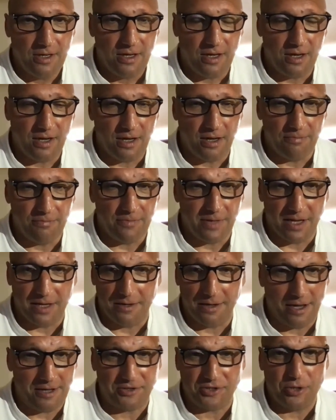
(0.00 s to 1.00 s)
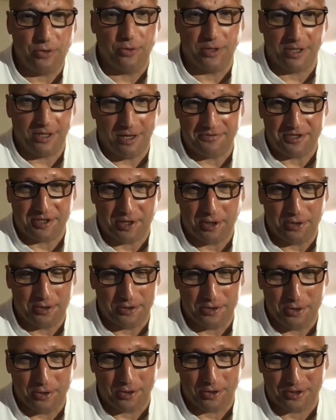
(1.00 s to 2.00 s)
And I too would love to go to
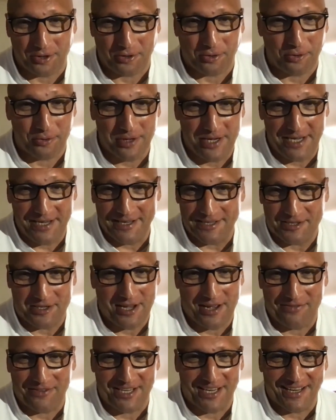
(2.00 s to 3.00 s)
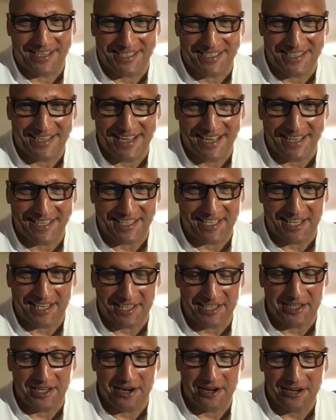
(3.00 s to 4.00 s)
North Korea. Do you have any idea how to get
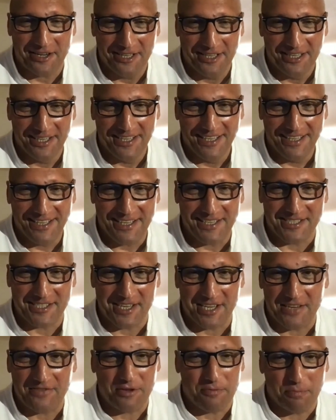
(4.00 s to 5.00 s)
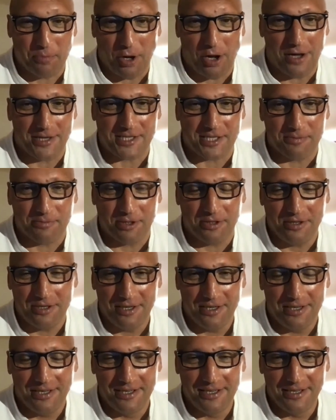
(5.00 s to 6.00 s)
in there? Is it even? I don't know.
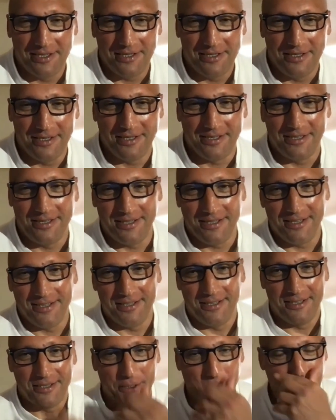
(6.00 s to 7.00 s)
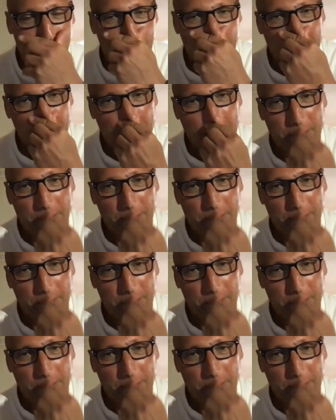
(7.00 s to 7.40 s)
I know people who've done it.